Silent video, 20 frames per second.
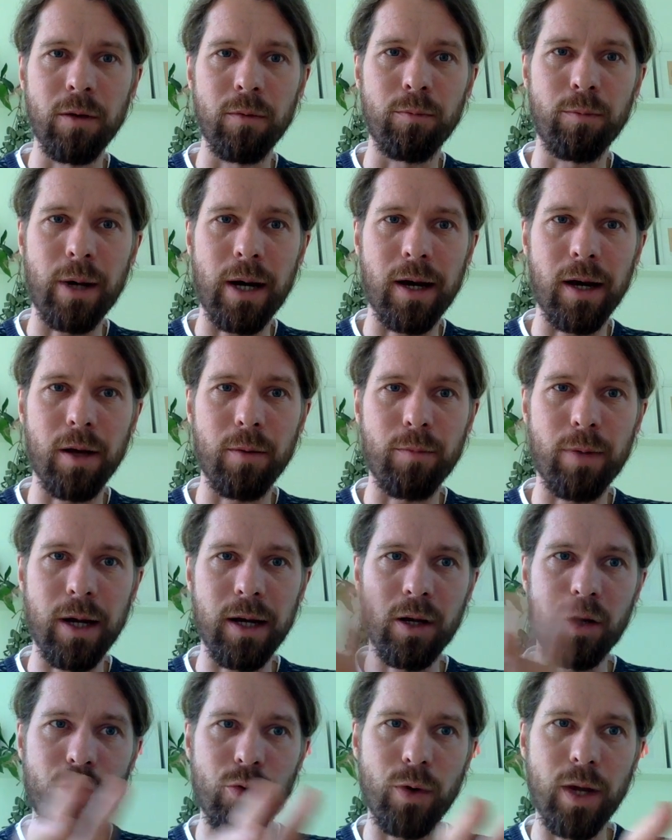by
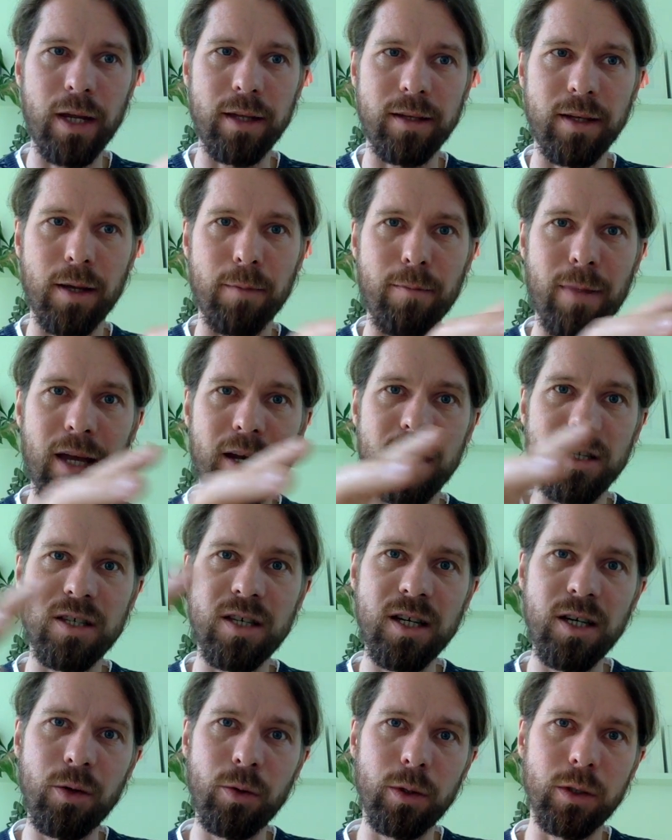creating a
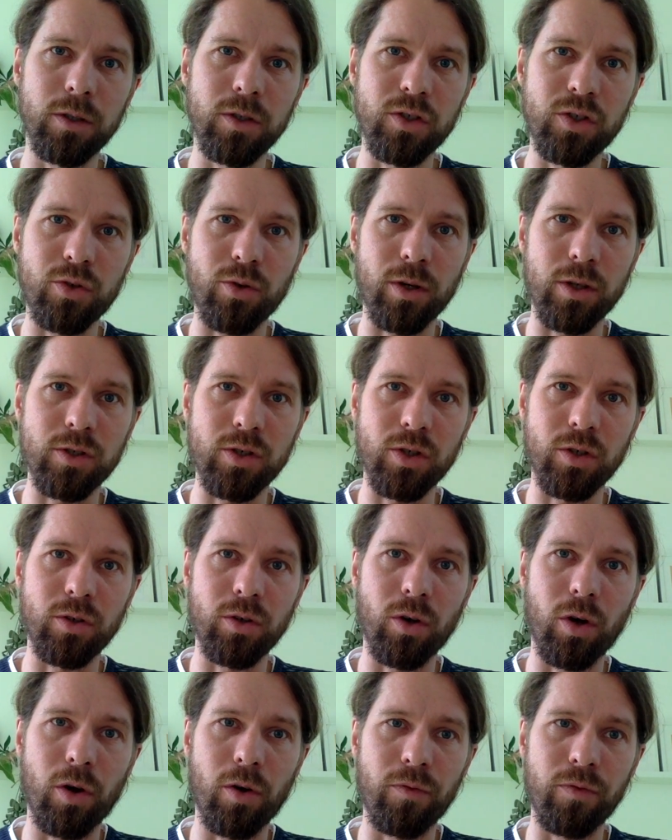managerial
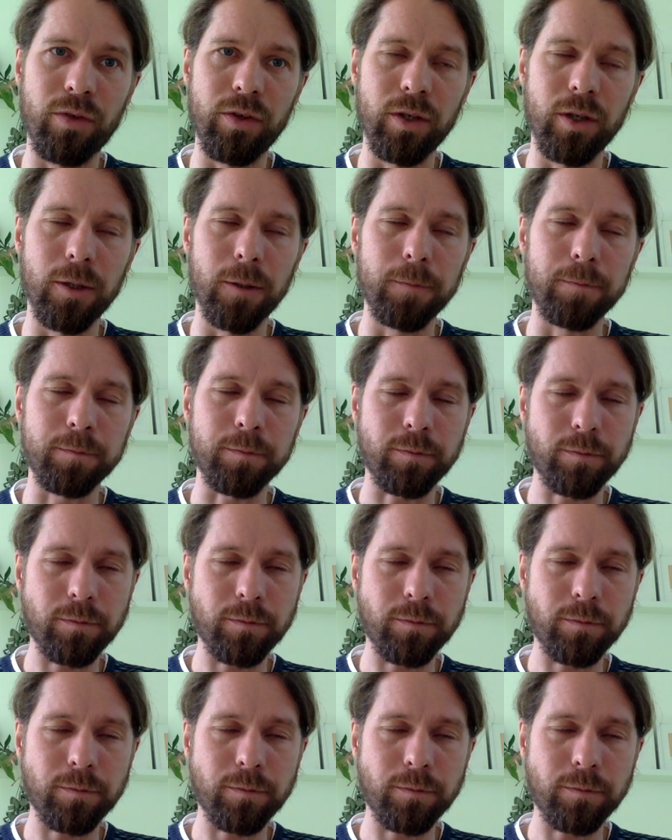structure of the